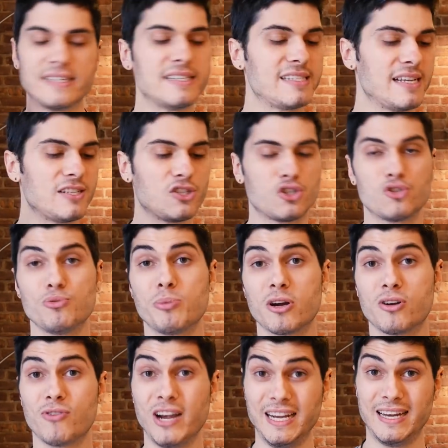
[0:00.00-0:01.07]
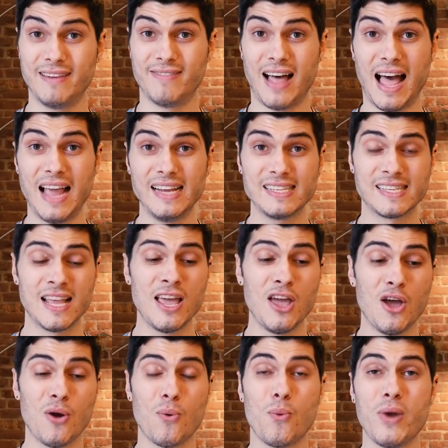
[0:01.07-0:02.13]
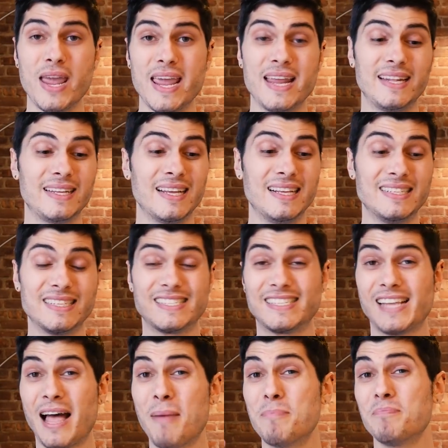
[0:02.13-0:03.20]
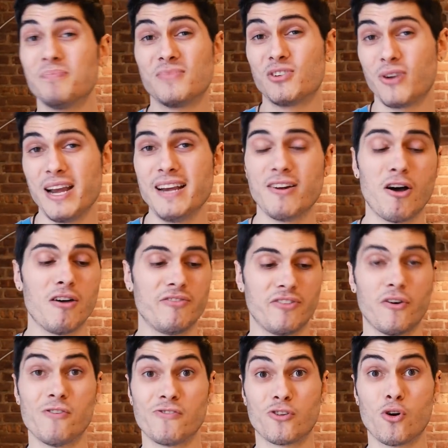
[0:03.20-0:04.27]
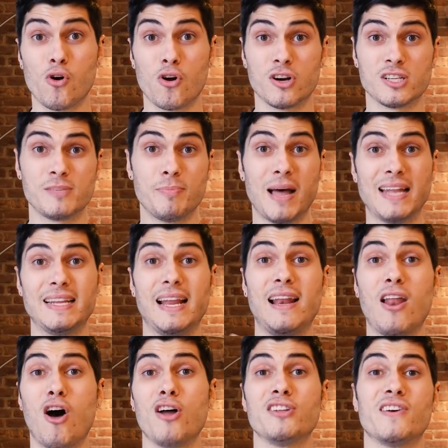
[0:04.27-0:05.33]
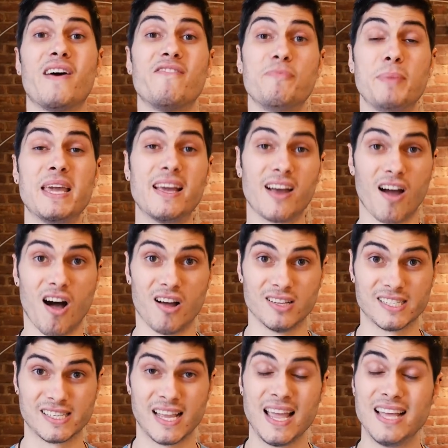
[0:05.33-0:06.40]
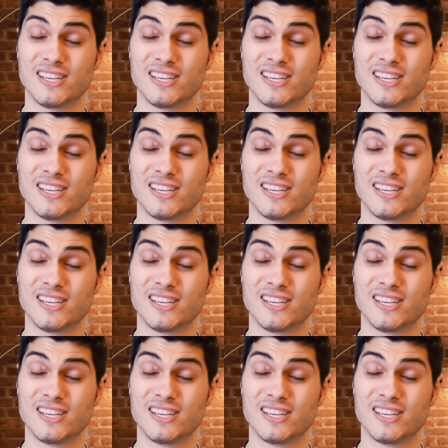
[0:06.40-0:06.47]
It's a super great device with some trade-off, of course, but a lot of big cons.